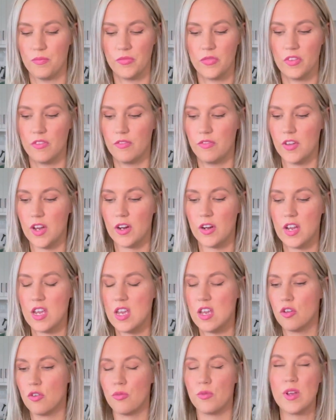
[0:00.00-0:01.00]

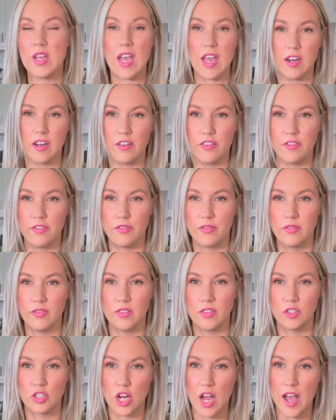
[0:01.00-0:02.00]
very creative
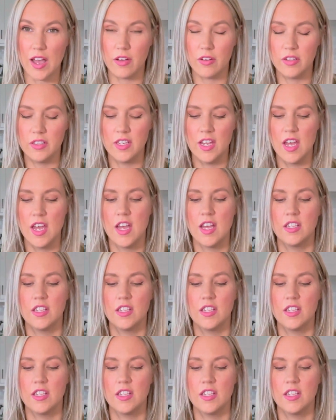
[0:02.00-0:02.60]
child.